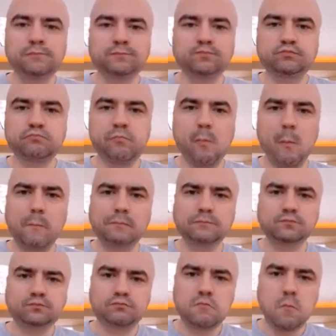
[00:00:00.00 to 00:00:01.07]
So shit,
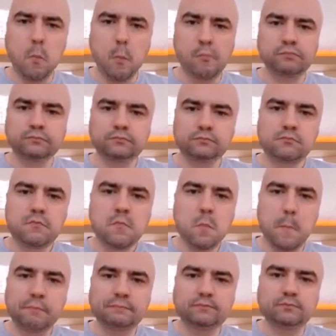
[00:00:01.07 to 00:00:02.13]
it may
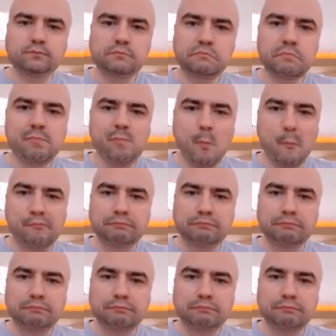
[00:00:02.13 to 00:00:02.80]
change again.